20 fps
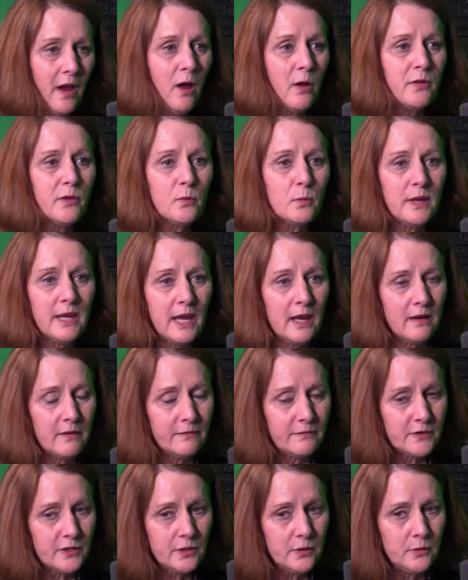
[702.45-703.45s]
Although we
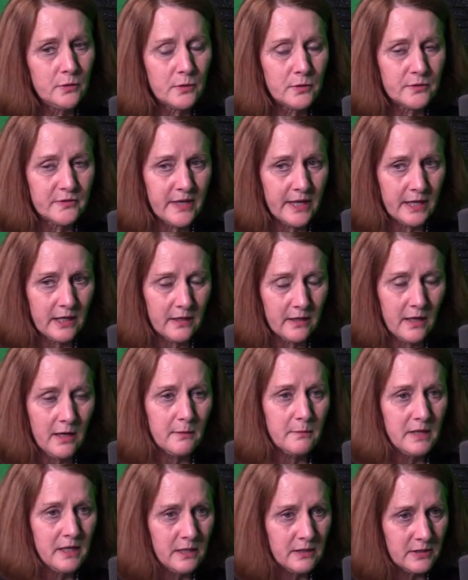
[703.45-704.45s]
have tutors, they can
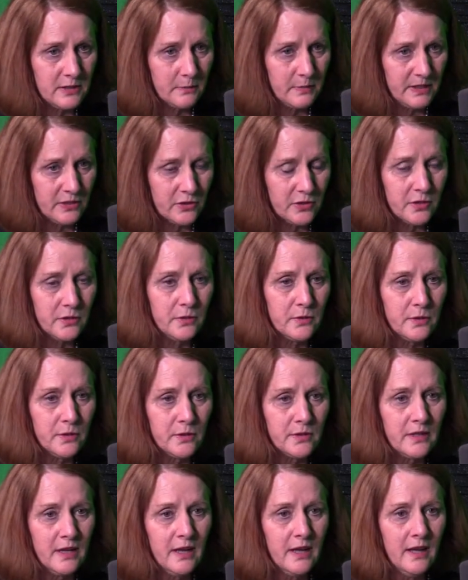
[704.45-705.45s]
come in to be
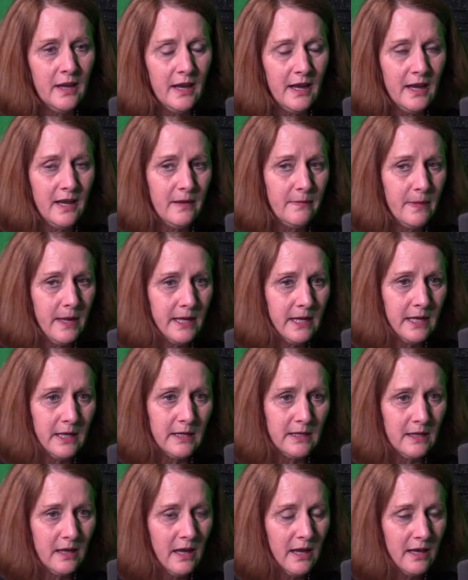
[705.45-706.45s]
tutored. They
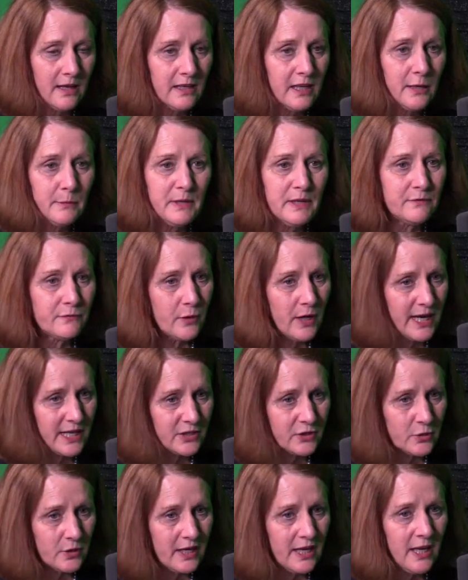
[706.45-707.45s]
can come in for
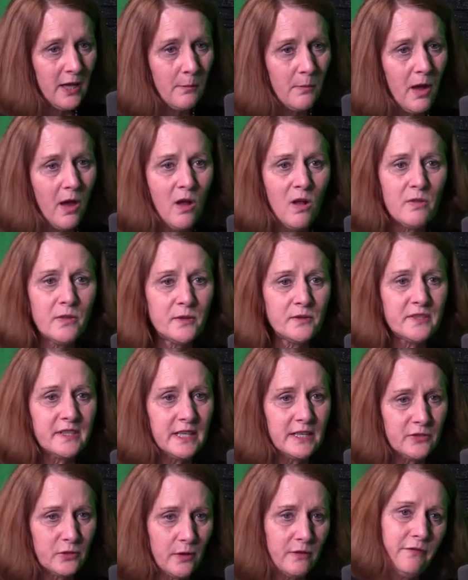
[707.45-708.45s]
extra help. All those
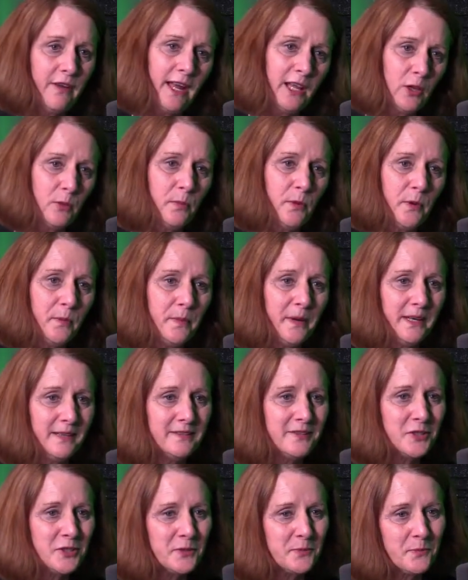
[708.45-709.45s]
things are available,
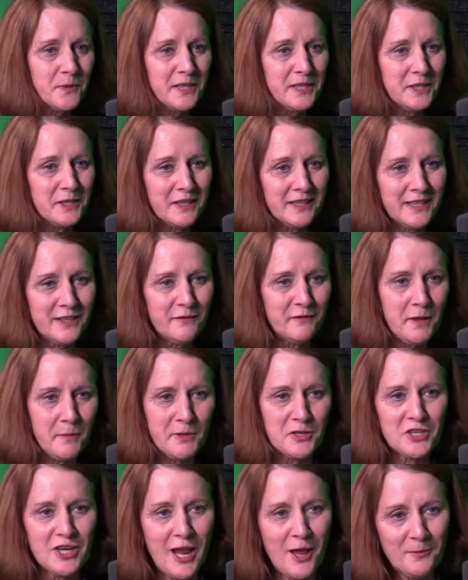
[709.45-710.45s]
but just wanted to give them a
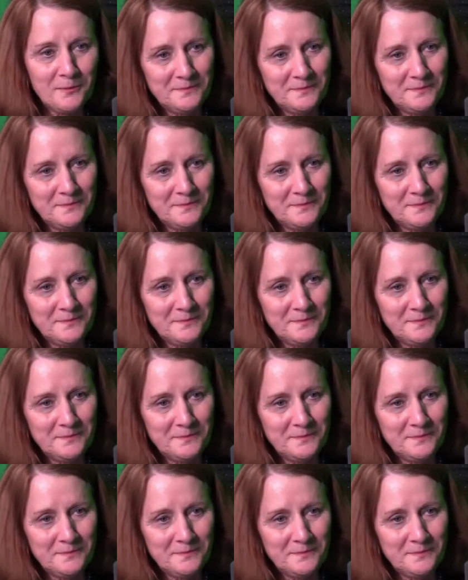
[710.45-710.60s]
shout.